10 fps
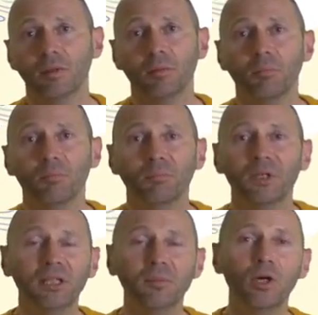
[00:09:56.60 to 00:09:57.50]

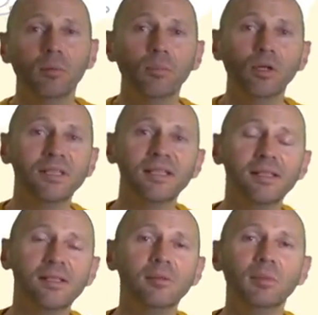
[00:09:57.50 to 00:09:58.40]
minimum
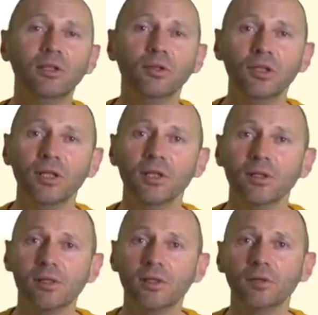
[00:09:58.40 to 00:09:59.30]
60 million
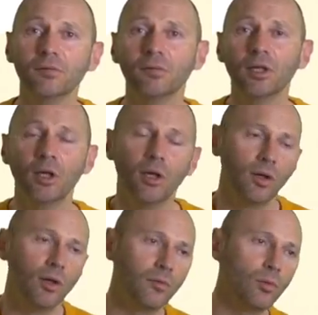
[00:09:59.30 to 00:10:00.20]
years. If,
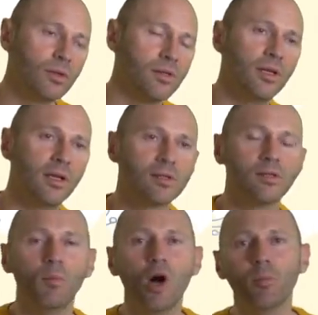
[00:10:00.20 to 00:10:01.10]
of course, there are
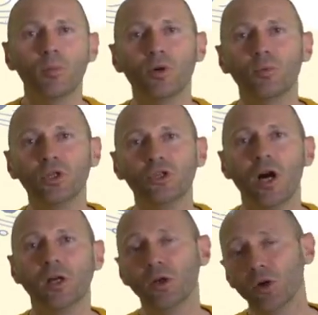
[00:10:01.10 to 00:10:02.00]
some amber which
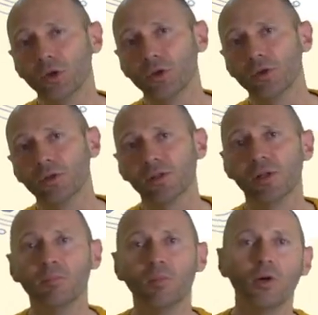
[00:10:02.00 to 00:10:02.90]
are younger,
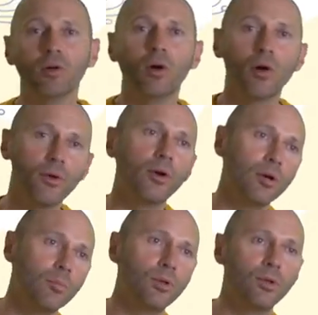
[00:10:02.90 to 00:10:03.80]
some other
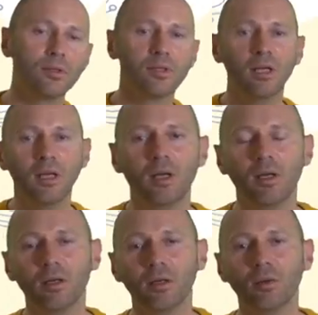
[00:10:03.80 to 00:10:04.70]
ambers
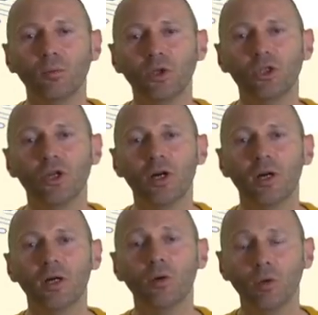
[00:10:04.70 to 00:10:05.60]
which
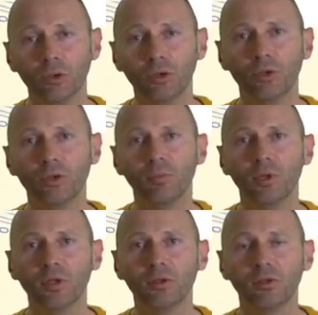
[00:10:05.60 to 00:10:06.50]
are older,
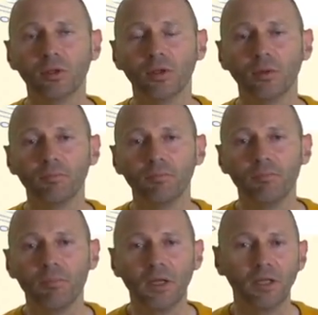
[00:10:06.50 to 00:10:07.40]
but
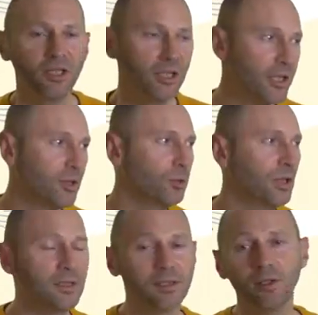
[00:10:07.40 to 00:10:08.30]
here you
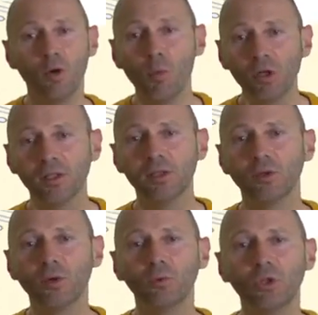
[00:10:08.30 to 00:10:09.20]
can see a
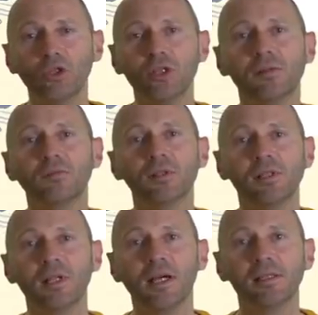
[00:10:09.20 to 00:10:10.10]
mosquito which is
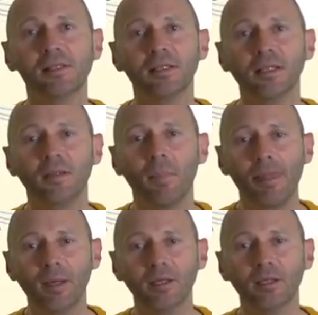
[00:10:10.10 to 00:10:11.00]
fossilized
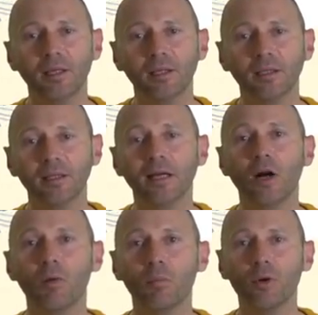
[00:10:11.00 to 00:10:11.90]
in a
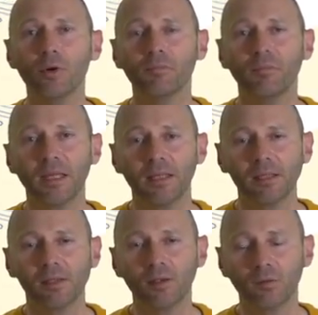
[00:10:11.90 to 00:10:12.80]
amber.
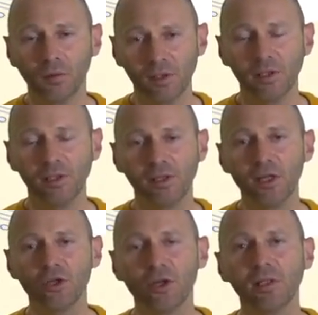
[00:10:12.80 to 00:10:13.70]
So
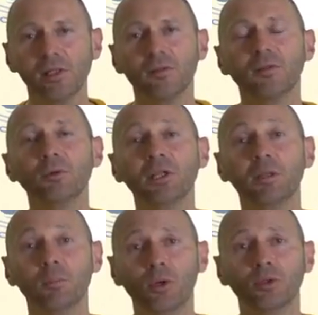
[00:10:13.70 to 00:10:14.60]
fossilization is a very
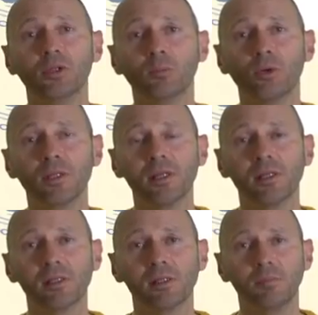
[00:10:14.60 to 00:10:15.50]
important
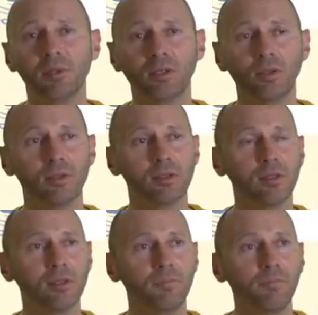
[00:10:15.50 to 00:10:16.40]
process because
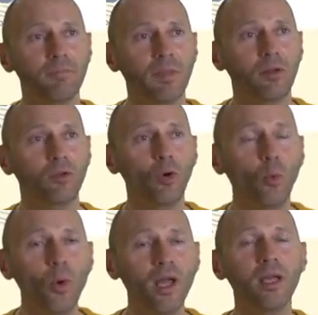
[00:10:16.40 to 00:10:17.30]
the
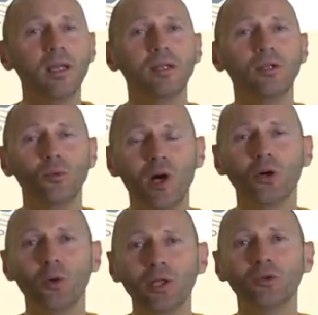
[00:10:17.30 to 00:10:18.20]
way you
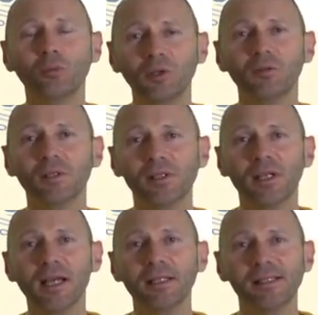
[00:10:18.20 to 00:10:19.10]
are going to be
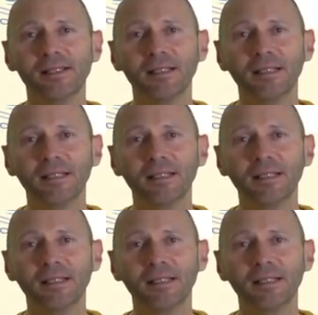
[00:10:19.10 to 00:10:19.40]
fossilized